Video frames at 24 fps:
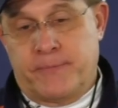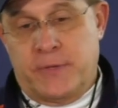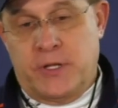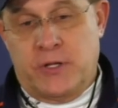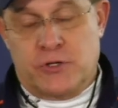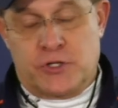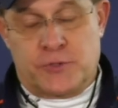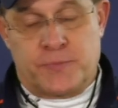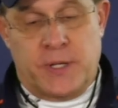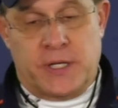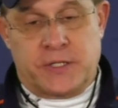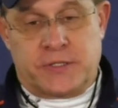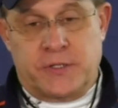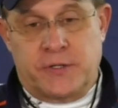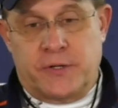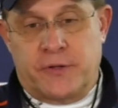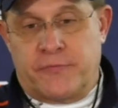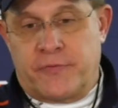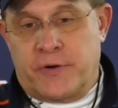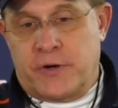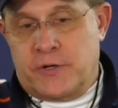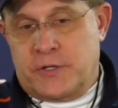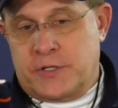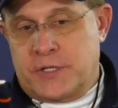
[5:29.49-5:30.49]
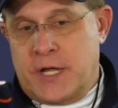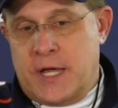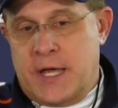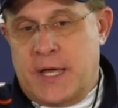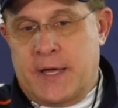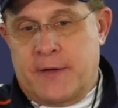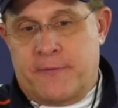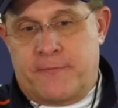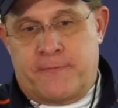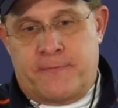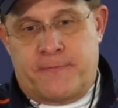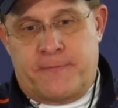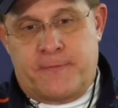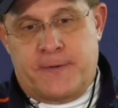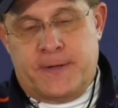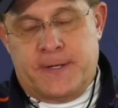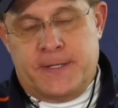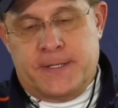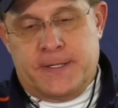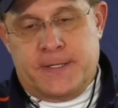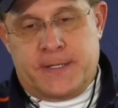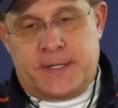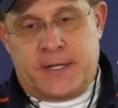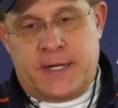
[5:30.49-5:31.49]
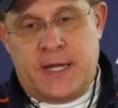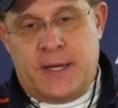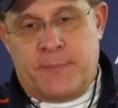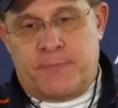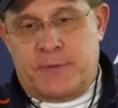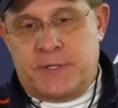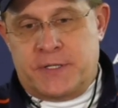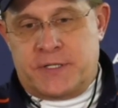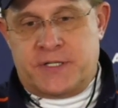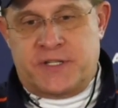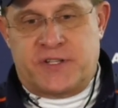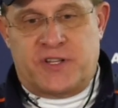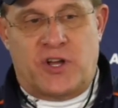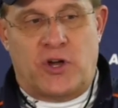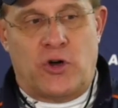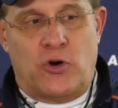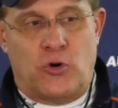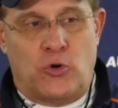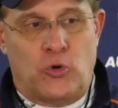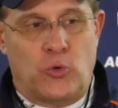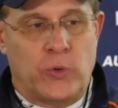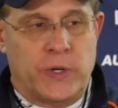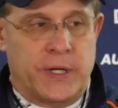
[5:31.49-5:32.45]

especially the first half, kept us in the hole.